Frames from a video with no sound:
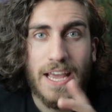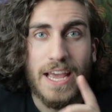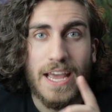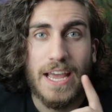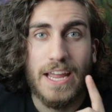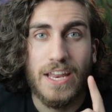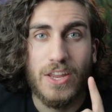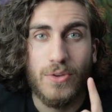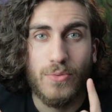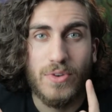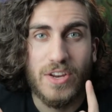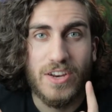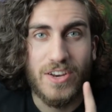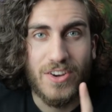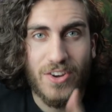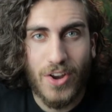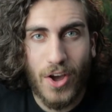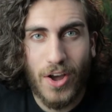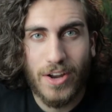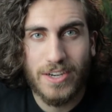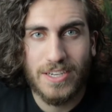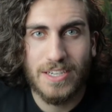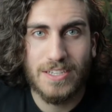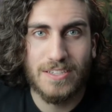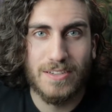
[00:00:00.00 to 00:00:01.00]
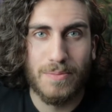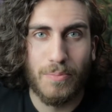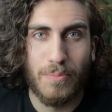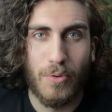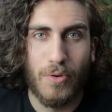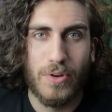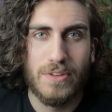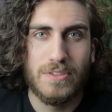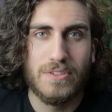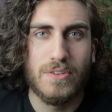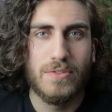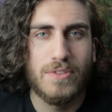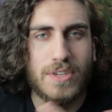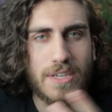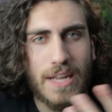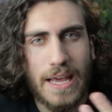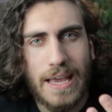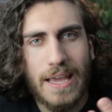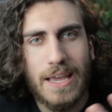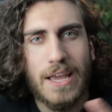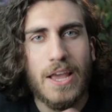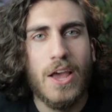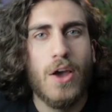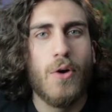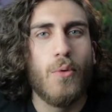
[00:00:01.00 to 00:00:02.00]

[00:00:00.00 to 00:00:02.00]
and you did not disappoint. So today,